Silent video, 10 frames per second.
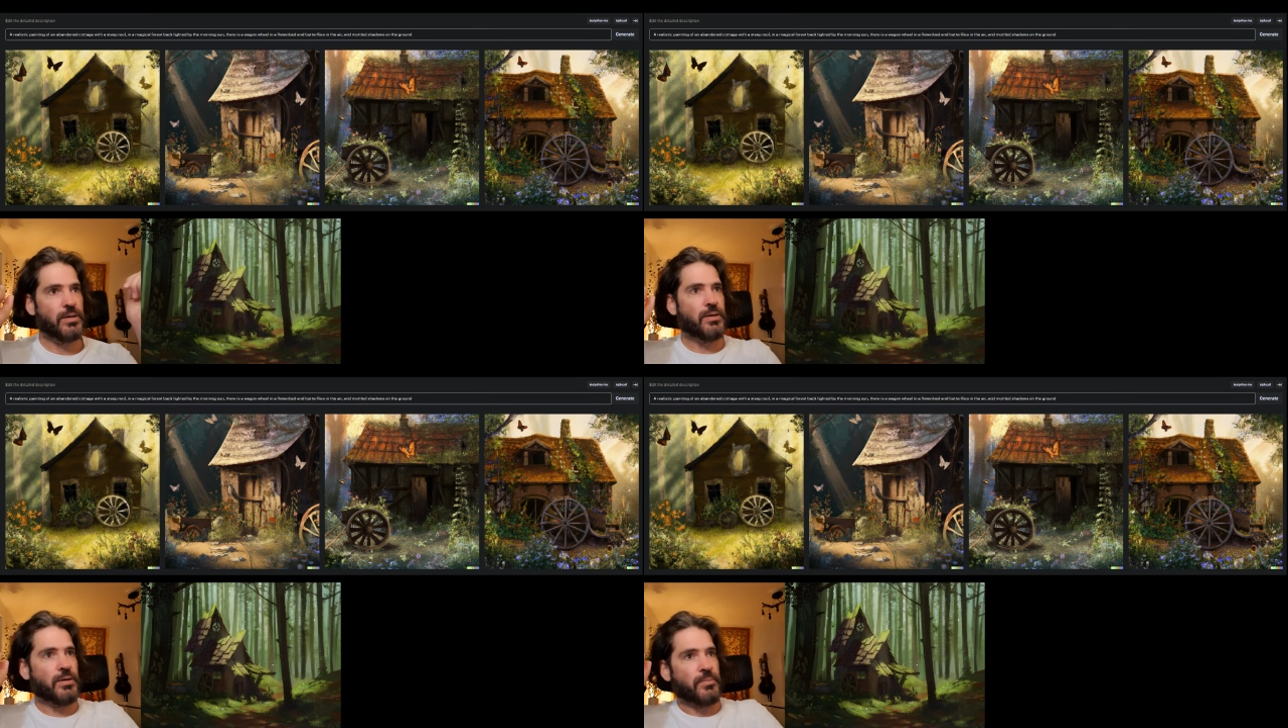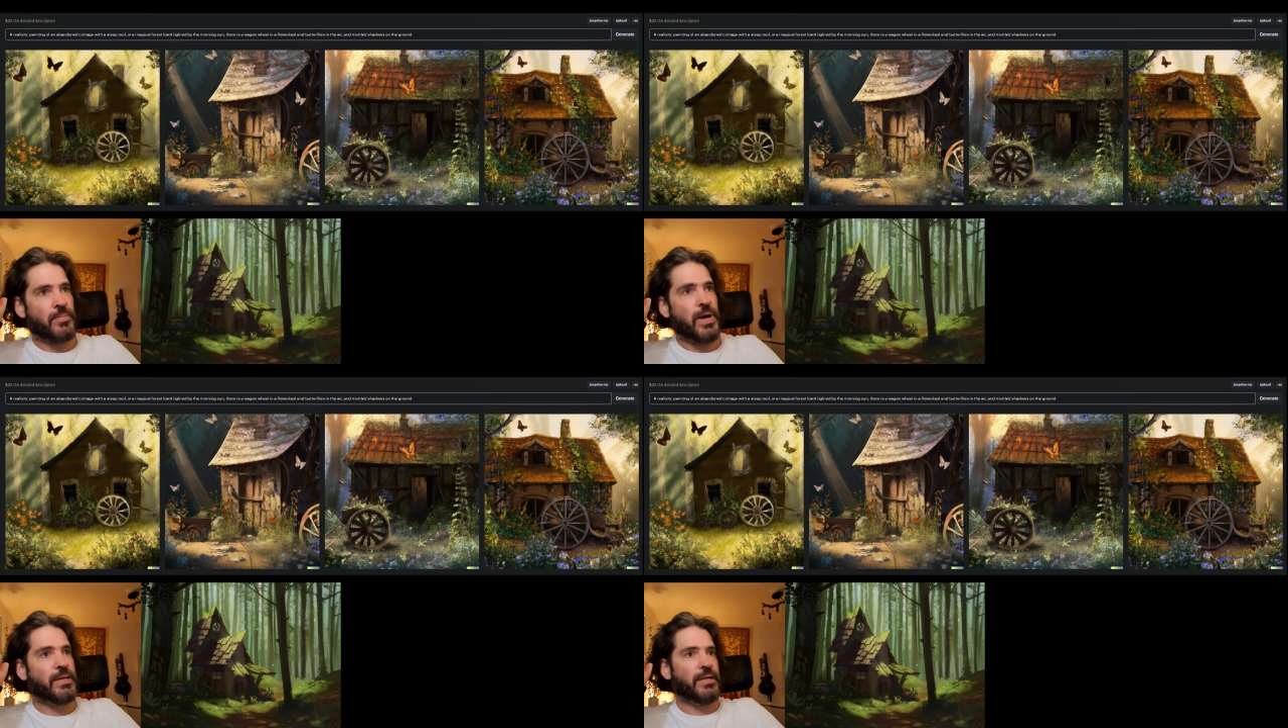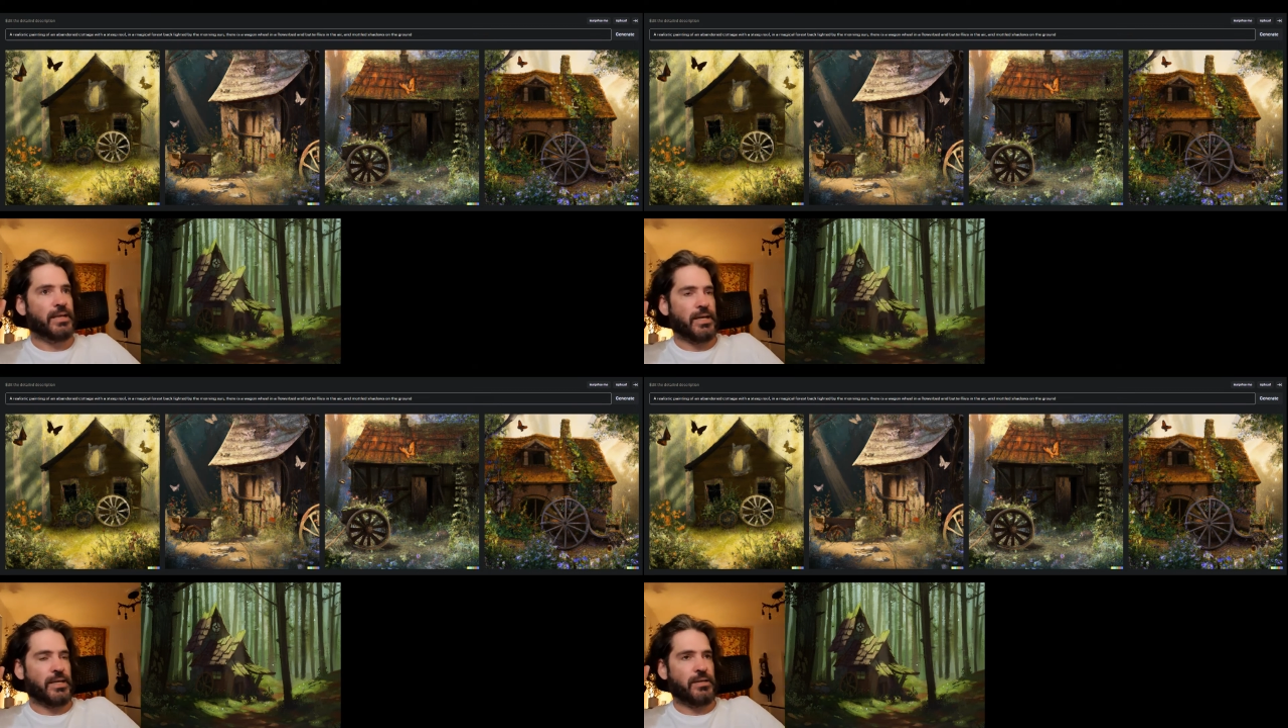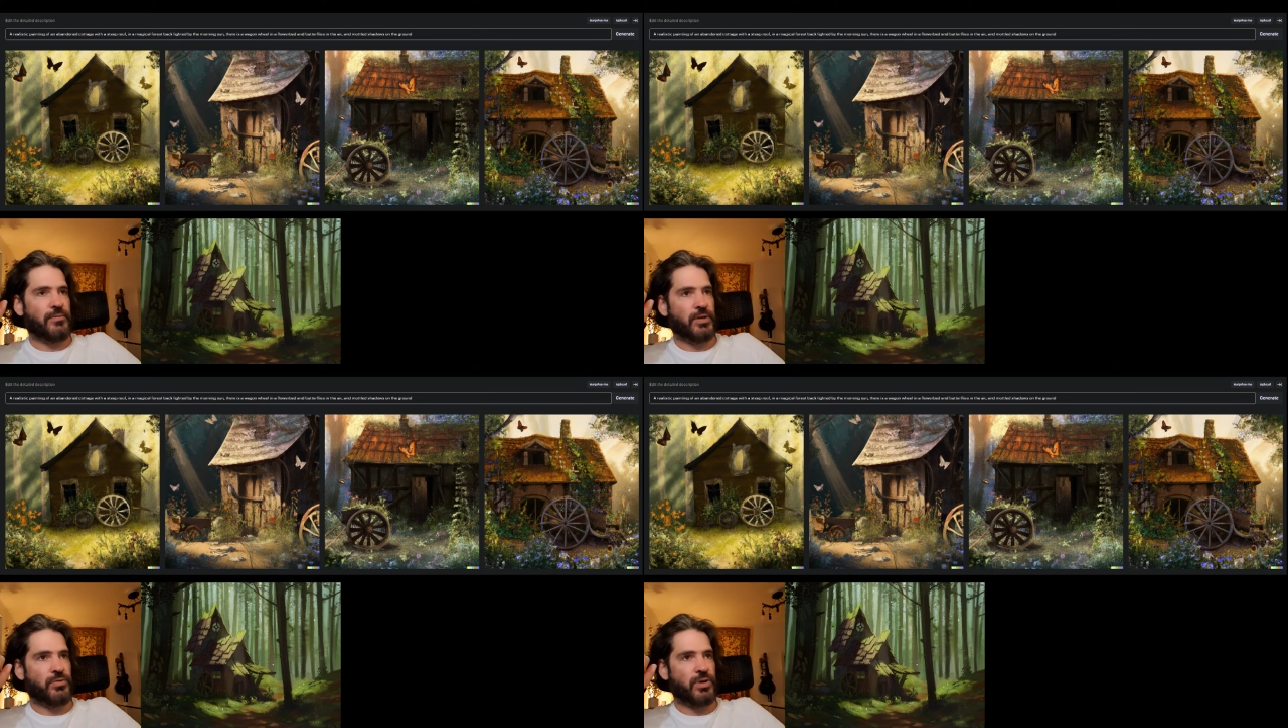might get lucky if I
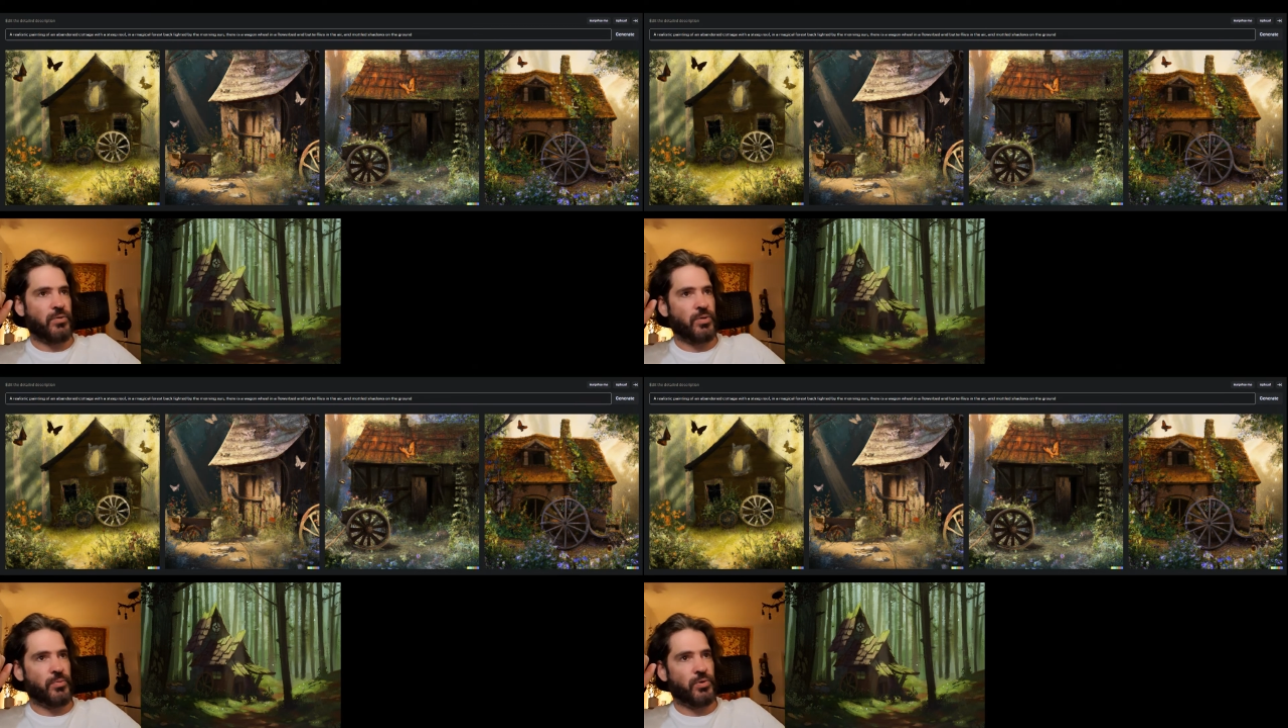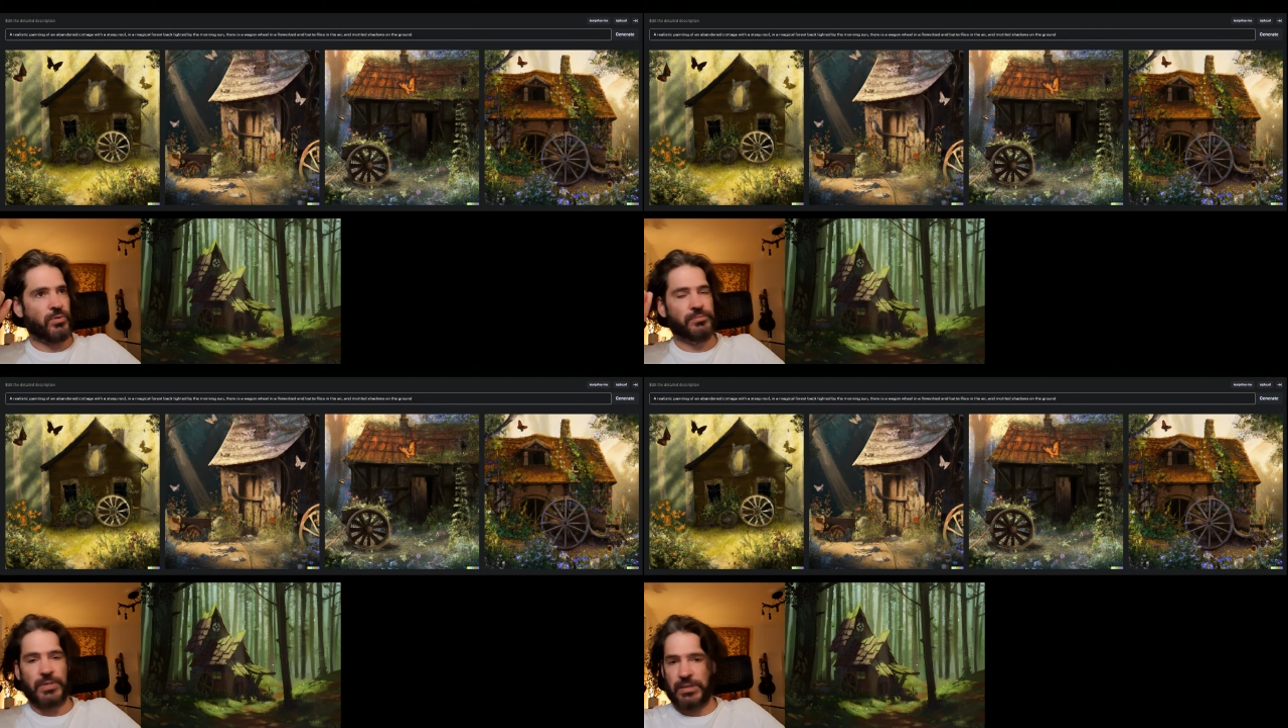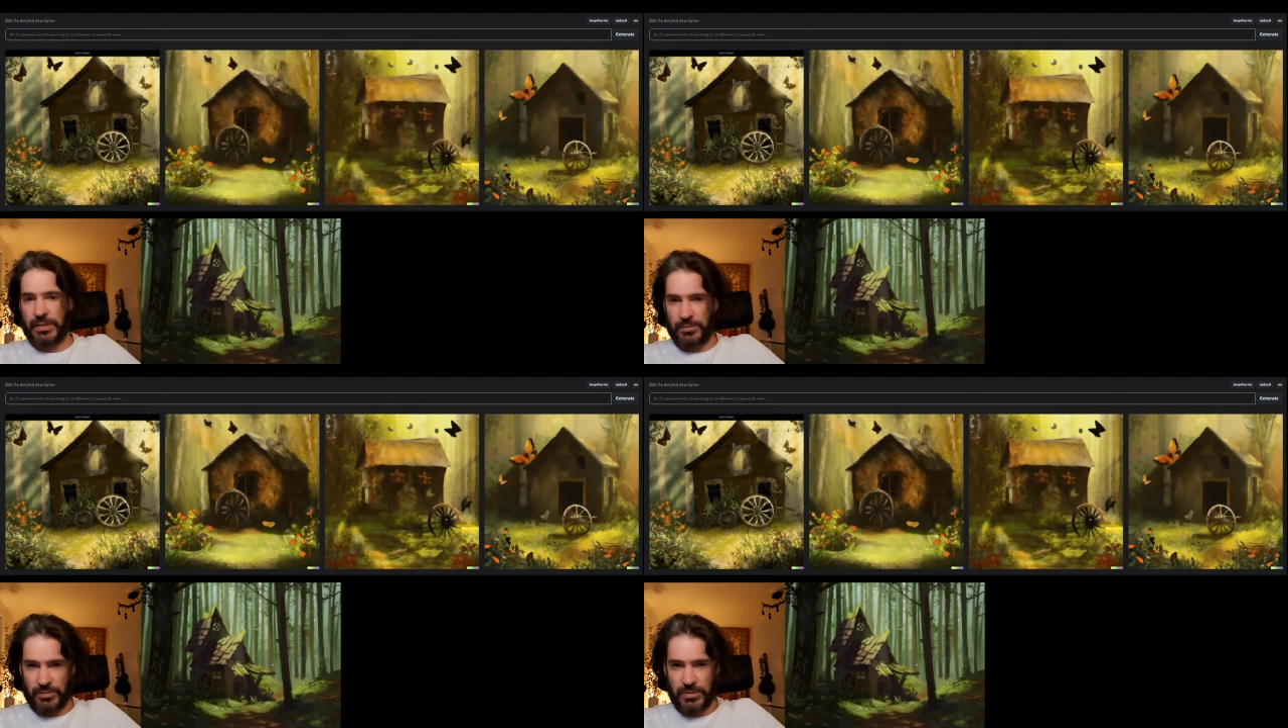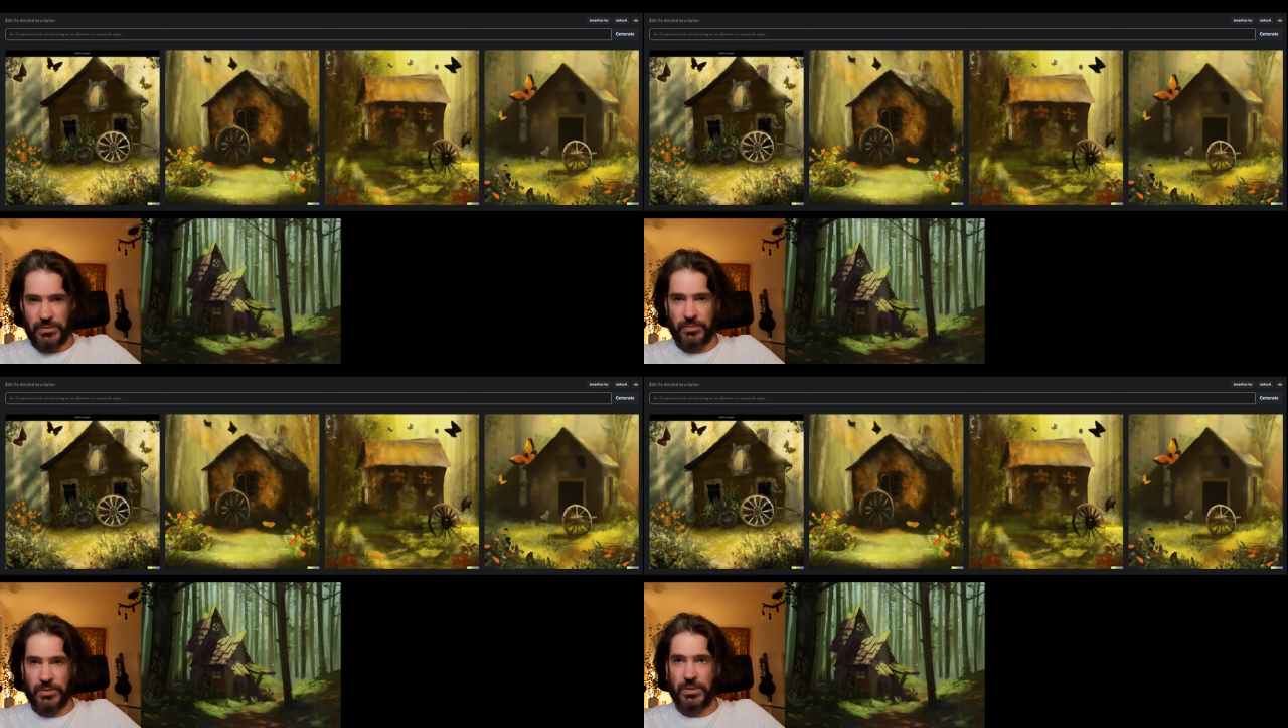try one more. And this
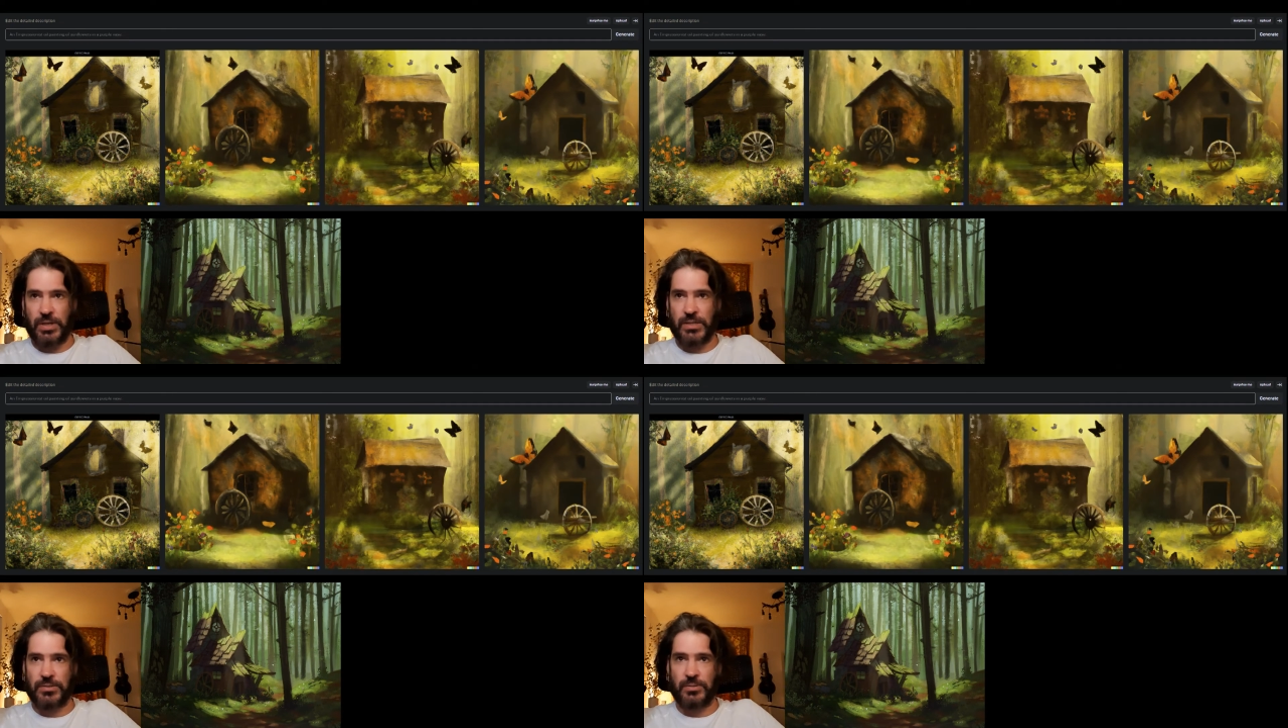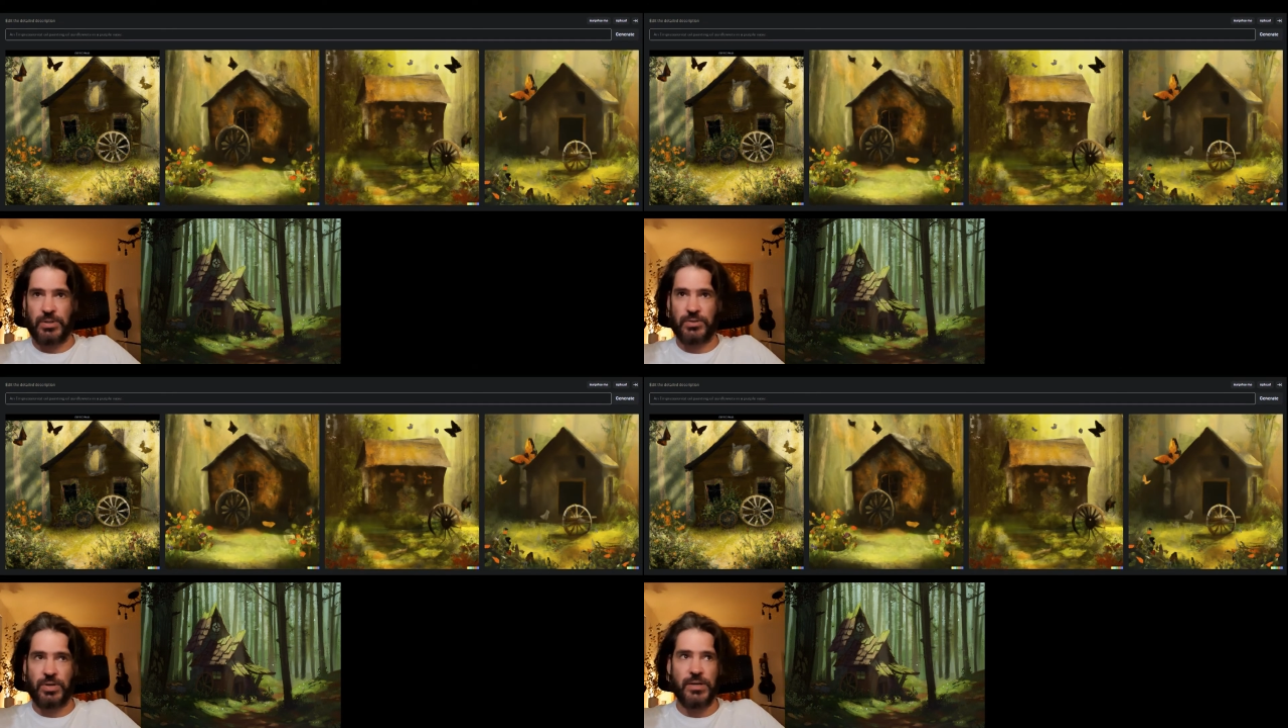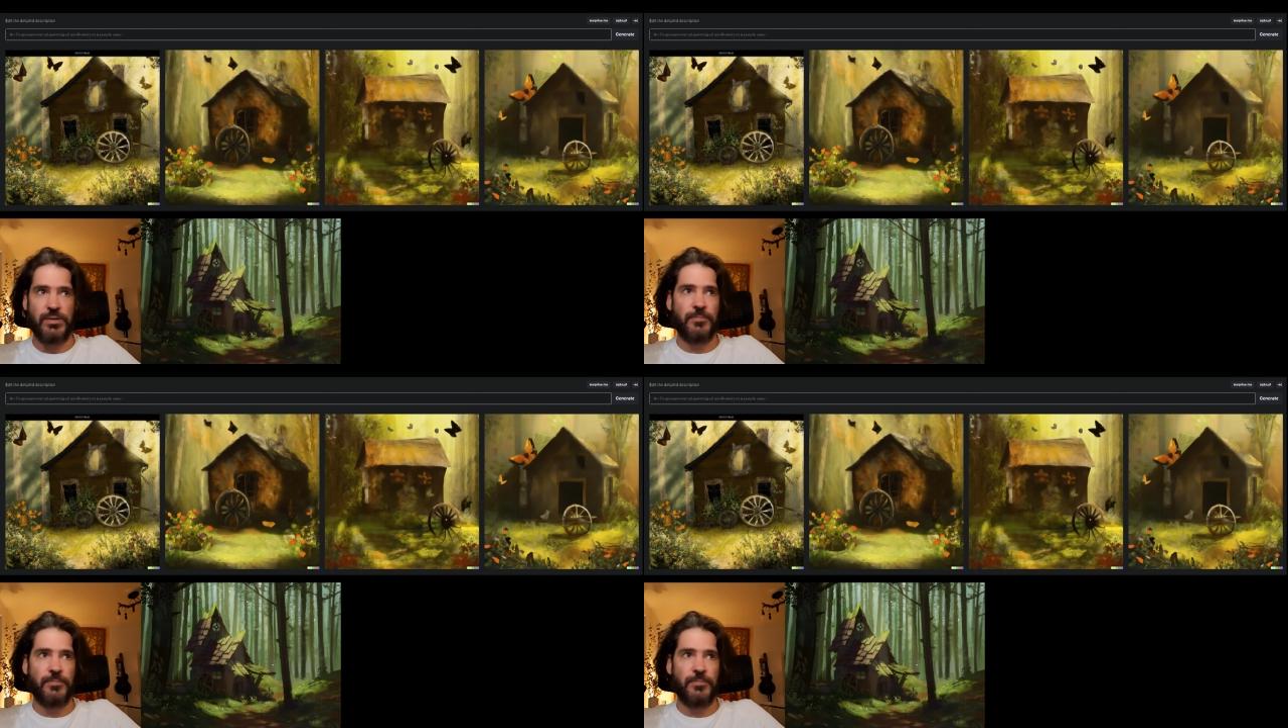was the last one I tried.